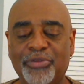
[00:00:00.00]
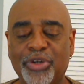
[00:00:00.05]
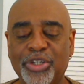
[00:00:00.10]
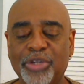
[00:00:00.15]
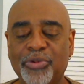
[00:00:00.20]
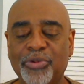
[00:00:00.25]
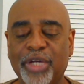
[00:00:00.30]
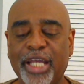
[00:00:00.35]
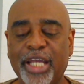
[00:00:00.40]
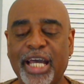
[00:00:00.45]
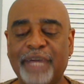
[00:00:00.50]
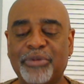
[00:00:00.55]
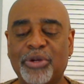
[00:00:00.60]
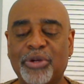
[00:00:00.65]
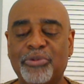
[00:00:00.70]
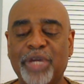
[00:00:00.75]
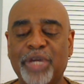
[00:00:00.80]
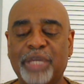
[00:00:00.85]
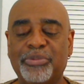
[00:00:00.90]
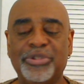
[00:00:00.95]
for you would have
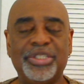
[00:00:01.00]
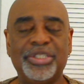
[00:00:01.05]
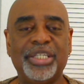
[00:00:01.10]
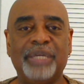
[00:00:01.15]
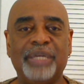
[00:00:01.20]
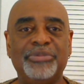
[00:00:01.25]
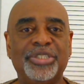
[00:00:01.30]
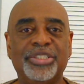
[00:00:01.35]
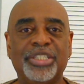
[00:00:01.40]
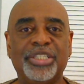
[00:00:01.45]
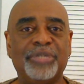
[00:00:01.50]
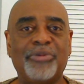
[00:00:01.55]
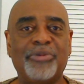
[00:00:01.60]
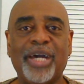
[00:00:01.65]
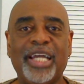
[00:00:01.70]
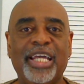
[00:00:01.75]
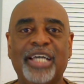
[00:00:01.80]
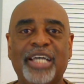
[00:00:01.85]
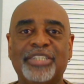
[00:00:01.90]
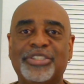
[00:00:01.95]
correct perceptions and
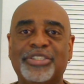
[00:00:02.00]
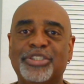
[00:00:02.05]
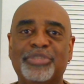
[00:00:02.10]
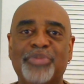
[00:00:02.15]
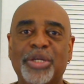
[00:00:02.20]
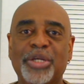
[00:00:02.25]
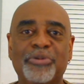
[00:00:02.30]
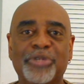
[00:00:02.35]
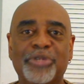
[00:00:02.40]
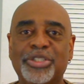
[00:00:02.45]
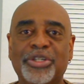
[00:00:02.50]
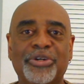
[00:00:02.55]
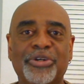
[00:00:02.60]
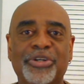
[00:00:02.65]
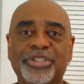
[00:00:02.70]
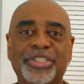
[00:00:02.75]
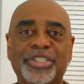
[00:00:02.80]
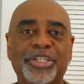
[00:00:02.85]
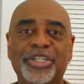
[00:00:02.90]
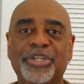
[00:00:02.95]
right answers be
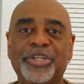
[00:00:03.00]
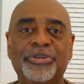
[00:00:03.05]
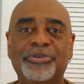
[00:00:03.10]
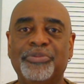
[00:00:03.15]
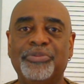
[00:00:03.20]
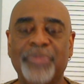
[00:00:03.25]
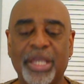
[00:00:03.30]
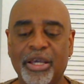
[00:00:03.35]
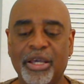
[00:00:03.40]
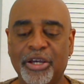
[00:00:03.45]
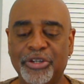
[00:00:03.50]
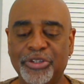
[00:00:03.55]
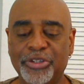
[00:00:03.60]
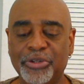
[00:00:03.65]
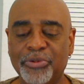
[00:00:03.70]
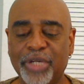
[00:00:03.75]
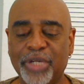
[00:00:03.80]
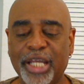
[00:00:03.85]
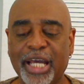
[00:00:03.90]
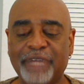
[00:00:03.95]
returned to you.
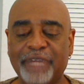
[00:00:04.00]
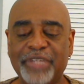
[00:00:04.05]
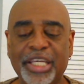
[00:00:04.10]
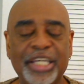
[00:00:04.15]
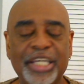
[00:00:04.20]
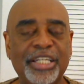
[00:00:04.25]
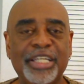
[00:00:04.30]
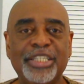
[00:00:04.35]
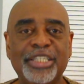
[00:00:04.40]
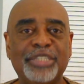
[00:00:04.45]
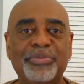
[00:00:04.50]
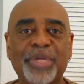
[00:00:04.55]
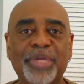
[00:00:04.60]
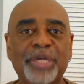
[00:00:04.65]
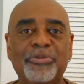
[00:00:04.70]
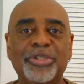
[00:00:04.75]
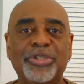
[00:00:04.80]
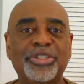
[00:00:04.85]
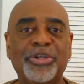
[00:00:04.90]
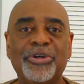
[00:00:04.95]
You would have healings
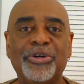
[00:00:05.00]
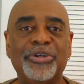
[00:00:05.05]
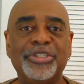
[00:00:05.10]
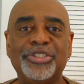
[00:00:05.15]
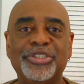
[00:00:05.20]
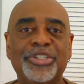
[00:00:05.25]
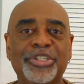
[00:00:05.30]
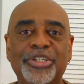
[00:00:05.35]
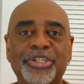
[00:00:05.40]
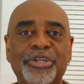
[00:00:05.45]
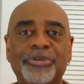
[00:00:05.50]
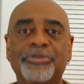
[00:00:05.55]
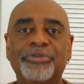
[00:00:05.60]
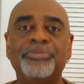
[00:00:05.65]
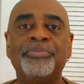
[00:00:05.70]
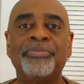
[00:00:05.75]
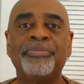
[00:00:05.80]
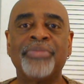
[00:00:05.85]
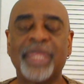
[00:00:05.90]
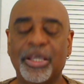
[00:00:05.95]
be returned to
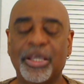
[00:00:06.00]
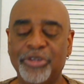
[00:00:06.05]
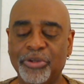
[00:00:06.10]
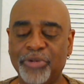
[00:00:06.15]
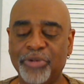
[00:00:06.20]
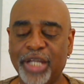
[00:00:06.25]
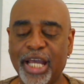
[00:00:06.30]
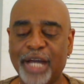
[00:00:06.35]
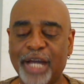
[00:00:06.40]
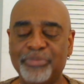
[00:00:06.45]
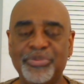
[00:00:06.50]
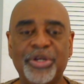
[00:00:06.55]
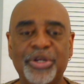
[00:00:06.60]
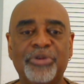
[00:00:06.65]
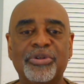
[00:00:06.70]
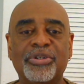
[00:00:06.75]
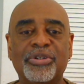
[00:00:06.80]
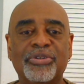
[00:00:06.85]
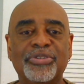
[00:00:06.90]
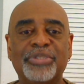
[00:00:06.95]
you. You would have
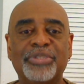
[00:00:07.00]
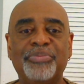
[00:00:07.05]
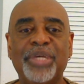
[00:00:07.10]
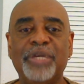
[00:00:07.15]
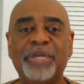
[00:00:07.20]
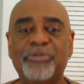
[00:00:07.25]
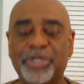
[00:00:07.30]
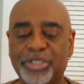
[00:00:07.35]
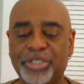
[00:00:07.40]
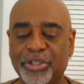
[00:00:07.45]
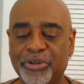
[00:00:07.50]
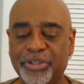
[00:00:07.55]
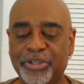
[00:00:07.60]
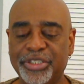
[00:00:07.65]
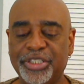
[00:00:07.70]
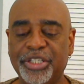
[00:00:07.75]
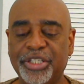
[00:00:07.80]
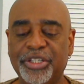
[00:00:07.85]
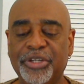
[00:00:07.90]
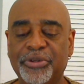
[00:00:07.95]
miracles be
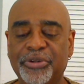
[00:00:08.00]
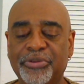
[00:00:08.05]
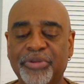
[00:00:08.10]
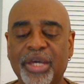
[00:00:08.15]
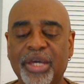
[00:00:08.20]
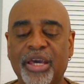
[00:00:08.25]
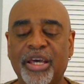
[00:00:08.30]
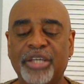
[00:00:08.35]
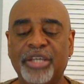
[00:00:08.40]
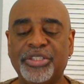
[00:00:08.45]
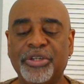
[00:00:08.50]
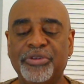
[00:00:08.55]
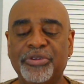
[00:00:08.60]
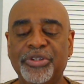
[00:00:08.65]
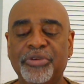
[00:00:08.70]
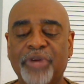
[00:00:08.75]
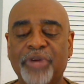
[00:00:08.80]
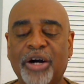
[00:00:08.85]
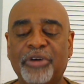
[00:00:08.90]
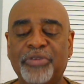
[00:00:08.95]
returned to you. So
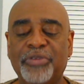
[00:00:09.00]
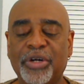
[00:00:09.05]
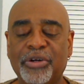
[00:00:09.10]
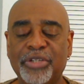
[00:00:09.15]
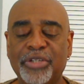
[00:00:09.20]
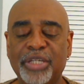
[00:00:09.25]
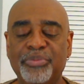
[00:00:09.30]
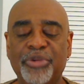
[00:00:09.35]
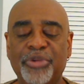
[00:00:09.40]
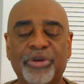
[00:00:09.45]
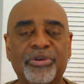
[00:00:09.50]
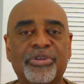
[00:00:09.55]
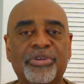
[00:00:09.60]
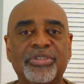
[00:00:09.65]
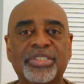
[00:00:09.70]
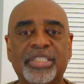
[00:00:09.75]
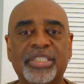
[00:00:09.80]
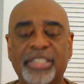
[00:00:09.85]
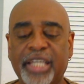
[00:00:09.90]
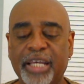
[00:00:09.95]
you offer only
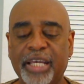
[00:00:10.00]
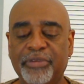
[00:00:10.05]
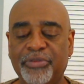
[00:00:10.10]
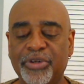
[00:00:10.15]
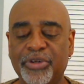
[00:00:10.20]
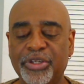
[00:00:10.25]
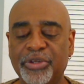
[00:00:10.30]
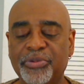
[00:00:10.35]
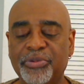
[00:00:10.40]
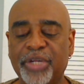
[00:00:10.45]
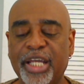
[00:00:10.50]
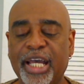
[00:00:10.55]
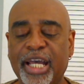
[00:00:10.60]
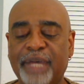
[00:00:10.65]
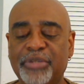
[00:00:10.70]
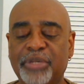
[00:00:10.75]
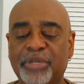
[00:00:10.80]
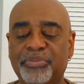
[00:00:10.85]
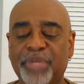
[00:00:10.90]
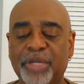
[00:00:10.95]
miracles today, for you would
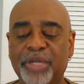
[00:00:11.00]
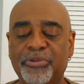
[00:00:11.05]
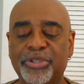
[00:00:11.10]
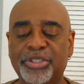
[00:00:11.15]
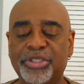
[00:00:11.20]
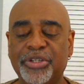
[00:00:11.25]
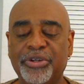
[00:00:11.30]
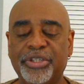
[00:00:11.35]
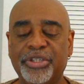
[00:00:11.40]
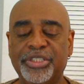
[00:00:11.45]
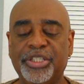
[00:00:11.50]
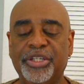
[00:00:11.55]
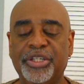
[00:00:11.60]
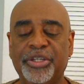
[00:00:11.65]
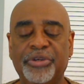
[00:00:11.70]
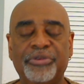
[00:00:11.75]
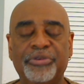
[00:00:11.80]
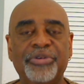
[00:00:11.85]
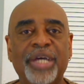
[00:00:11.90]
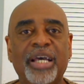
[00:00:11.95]
have them be returned to
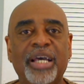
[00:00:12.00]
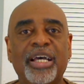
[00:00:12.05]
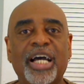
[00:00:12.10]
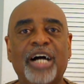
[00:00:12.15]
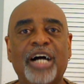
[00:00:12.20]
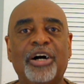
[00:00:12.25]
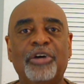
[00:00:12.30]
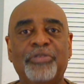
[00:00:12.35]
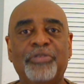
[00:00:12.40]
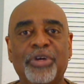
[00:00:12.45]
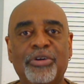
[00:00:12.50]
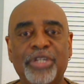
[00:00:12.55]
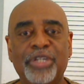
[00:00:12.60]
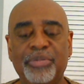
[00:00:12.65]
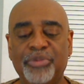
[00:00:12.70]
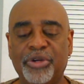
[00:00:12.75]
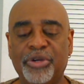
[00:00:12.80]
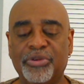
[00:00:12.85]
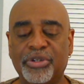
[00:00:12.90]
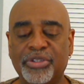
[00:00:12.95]
you. I offer
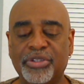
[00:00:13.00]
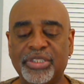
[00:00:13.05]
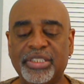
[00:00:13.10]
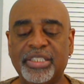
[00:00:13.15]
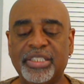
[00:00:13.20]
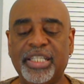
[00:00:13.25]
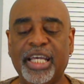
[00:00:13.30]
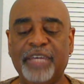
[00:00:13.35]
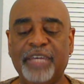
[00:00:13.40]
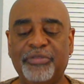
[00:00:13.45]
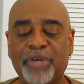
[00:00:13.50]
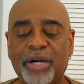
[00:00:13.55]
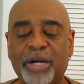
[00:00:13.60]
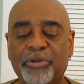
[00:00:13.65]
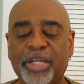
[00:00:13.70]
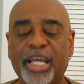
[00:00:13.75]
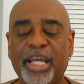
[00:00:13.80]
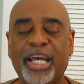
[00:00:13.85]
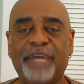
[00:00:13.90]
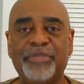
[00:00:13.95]
only miracles today, for
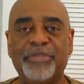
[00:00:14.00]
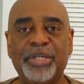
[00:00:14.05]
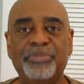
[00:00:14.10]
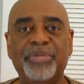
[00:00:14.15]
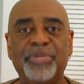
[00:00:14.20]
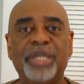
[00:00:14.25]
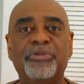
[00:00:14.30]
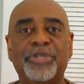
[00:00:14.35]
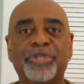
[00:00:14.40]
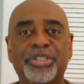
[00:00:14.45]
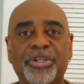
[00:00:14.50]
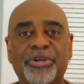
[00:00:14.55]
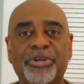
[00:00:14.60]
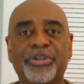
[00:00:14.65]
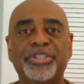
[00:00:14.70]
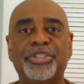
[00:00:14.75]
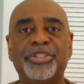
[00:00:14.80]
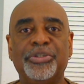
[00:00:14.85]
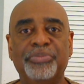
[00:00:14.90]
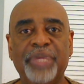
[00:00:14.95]
I would have them be
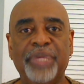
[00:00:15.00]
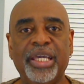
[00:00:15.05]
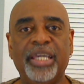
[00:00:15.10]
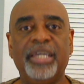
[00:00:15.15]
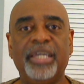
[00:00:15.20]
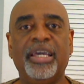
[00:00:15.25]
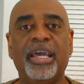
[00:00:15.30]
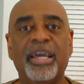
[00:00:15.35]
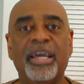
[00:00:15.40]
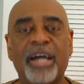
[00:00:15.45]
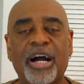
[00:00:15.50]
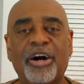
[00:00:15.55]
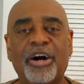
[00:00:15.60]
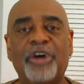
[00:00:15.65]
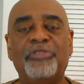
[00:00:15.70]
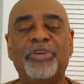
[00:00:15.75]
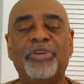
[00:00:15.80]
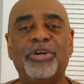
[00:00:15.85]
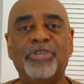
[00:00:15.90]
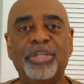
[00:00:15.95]
returned to me. I
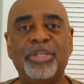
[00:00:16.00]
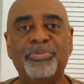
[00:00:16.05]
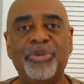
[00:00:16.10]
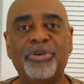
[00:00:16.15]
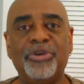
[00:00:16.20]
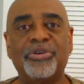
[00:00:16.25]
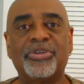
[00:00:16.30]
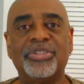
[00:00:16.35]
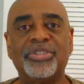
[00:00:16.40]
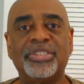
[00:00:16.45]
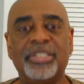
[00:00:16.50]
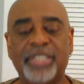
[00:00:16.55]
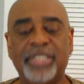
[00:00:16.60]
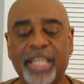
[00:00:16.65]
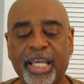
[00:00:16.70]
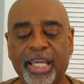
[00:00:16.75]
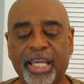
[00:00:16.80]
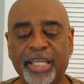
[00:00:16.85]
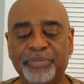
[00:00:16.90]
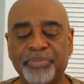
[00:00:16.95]
offer only miracles
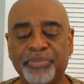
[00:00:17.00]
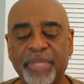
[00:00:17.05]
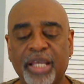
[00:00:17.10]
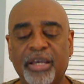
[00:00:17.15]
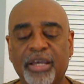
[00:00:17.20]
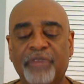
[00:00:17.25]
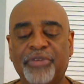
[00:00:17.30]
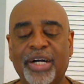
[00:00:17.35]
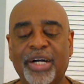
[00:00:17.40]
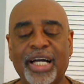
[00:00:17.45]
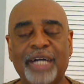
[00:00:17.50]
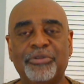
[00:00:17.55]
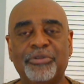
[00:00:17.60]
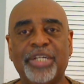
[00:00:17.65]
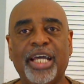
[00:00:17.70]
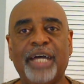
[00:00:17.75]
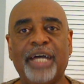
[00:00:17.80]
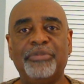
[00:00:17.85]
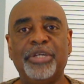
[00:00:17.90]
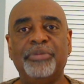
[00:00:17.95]
today, for I
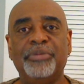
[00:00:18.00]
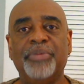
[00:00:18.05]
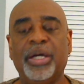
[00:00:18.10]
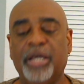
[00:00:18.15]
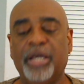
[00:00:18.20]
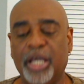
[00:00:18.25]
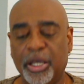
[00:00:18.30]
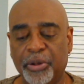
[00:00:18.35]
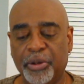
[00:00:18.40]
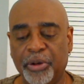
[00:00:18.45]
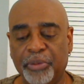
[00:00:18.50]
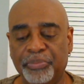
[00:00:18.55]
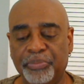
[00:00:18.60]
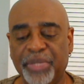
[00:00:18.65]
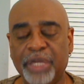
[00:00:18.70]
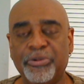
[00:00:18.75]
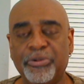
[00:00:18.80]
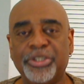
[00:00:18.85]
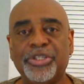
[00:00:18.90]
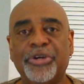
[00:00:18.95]
would have them
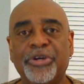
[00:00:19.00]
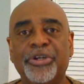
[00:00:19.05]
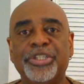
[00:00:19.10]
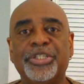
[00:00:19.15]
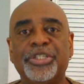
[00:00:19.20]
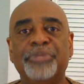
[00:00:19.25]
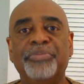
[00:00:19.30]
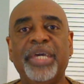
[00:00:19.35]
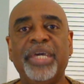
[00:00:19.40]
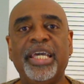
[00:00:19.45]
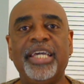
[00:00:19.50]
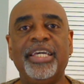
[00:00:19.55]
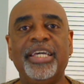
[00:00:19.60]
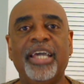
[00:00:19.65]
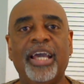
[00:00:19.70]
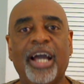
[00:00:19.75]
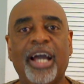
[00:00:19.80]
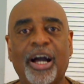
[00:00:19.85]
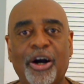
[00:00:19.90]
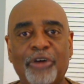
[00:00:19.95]
be returned to me.
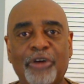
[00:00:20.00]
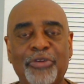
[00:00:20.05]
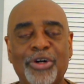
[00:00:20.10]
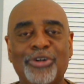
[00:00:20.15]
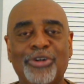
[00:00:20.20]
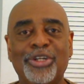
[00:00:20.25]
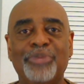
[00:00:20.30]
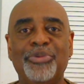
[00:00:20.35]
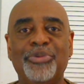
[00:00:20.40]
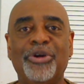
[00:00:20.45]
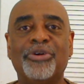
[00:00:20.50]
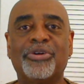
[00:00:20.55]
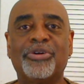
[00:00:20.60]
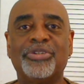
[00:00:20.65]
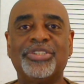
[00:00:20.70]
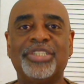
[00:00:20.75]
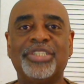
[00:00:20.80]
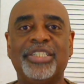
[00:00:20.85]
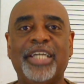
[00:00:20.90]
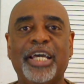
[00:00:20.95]
I offer only
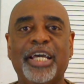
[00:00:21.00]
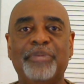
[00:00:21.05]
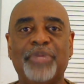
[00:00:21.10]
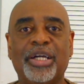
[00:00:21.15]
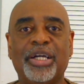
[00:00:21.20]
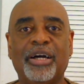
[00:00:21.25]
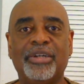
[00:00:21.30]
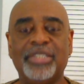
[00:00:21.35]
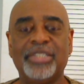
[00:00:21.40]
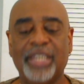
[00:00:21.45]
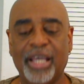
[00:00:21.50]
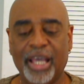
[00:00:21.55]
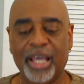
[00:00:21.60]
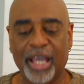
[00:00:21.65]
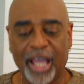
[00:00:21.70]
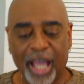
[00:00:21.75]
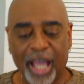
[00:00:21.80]
miracles today because